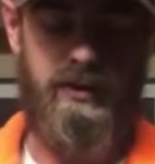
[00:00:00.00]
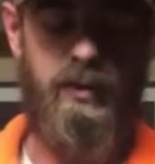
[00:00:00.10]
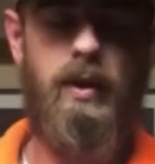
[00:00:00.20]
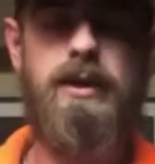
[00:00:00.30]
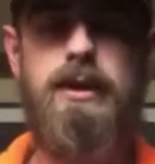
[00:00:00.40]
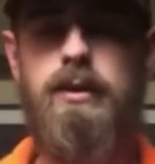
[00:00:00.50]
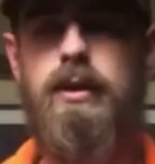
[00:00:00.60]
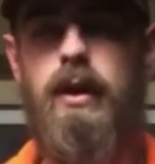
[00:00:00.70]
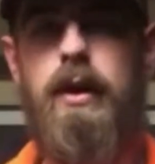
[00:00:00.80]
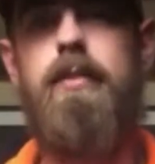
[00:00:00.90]
who wants to do
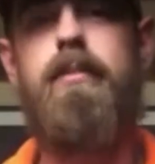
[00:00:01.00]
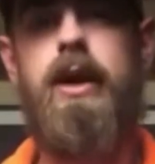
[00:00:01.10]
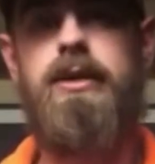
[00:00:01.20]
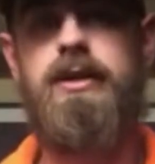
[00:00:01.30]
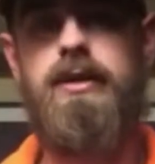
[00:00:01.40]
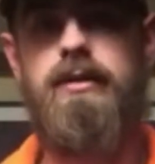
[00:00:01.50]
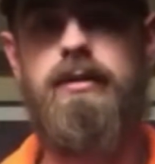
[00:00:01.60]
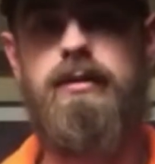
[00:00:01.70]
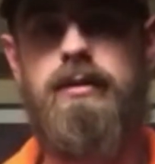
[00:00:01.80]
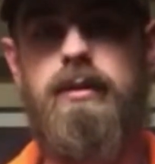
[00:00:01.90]
it on a budget,
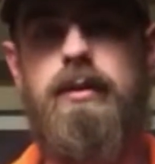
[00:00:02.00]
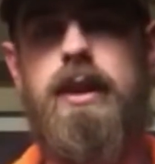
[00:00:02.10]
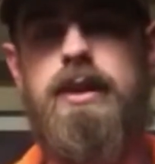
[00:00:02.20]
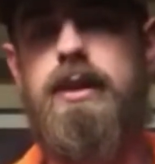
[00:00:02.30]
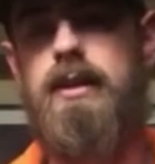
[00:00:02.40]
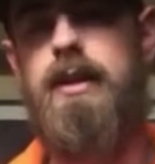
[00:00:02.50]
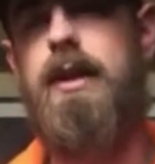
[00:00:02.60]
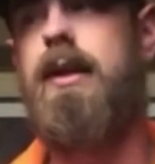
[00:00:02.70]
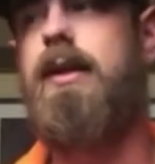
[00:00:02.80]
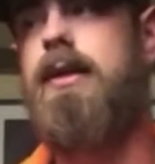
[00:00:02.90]
who doesn't
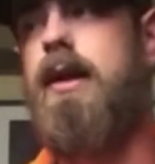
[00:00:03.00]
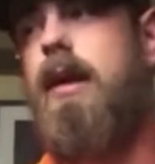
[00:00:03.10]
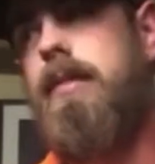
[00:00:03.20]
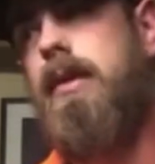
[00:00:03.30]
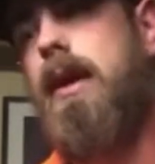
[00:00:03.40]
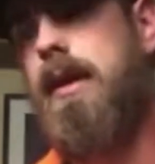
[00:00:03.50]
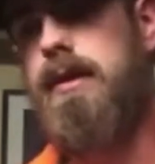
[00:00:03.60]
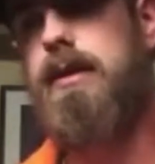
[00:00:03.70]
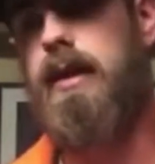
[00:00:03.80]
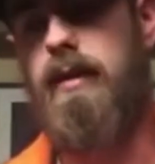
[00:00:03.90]
need the top of the line
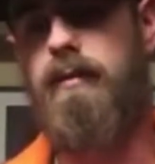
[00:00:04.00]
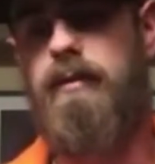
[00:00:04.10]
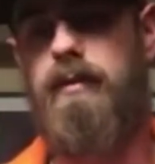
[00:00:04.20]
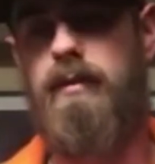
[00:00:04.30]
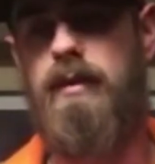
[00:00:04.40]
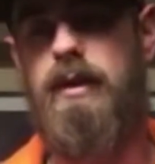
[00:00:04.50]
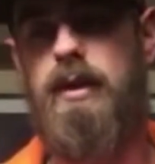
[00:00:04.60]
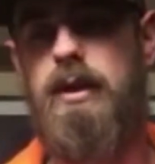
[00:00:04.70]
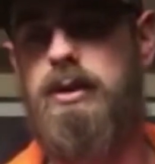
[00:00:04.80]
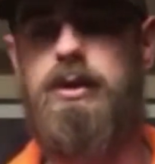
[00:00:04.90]
stuff
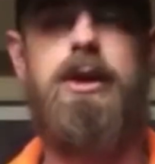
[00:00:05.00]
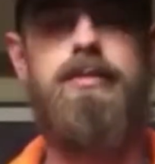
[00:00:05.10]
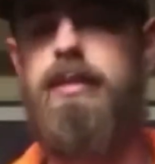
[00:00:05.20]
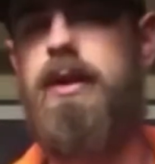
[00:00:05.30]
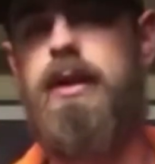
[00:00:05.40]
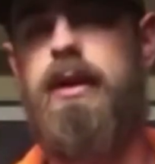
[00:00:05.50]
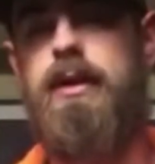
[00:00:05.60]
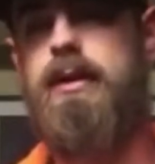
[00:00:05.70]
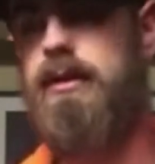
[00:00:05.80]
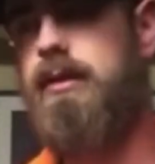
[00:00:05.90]
just
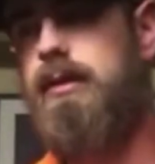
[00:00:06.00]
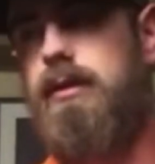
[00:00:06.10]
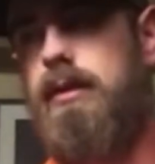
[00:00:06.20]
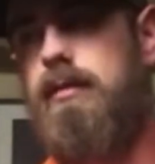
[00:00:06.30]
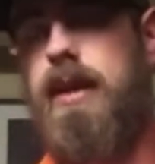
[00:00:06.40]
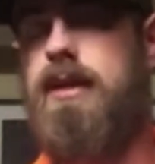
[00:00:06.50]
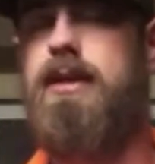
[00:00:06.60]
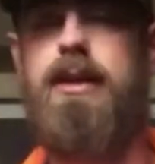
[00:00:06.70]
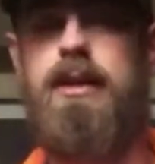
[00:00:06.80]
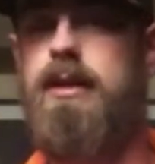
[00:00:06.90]
because you may
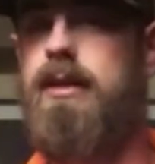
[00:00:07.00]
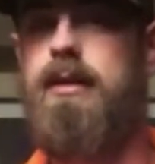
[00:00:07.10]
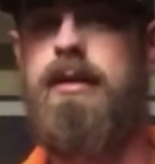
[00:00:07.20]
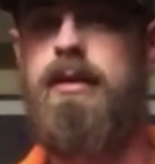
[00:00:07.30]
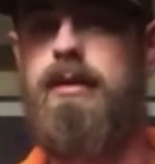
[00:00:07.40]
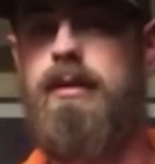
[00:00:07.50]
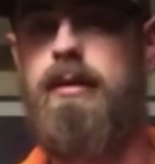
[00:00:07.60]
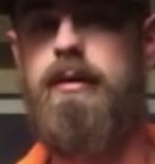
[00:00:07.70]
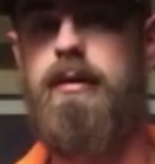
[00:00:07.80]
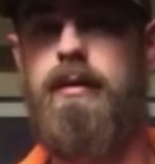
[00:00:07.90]
see
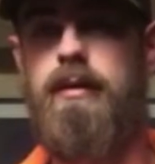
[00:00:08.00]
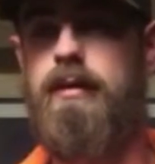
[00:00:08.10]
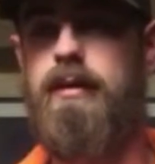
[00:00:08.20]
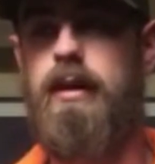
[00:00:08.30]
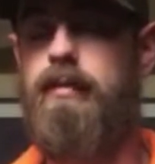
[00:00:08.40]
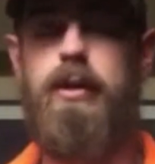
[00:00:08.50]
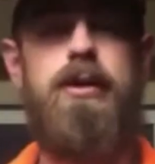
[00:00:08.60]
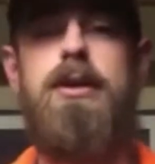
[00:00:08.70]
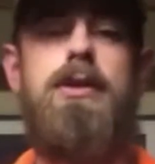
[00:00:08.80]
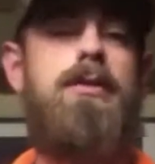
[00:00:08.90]
the
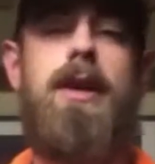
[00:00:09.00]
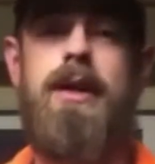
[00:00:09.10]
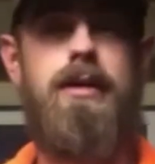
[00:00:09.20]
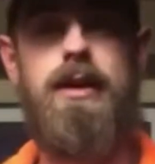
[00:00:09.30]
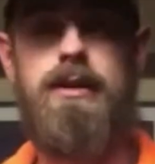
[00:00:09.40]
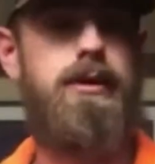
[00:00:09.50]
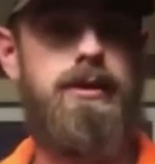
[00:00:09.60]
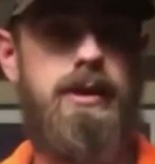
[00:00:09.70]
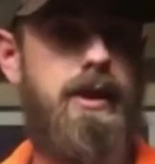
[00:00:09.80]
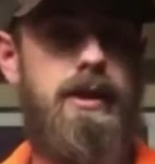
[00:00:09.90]
person you idolize
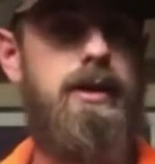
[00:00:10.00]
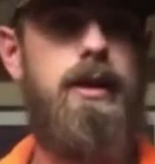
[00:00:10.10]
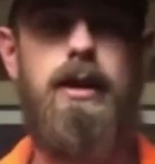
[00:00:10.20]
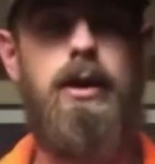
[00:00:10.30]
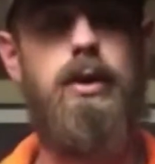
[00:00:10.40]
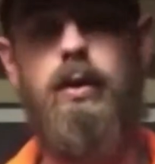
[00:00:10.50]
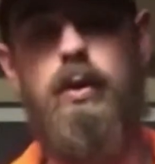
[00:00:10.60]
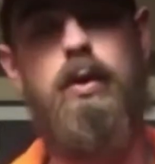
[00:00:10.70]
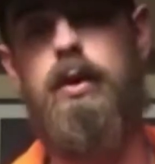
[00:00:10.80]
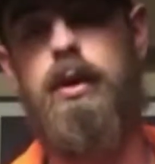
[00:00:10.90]
using it,
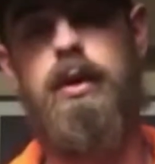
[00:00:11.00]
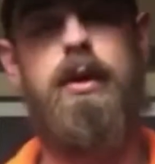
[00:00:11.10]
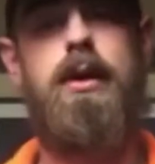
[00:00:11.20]
or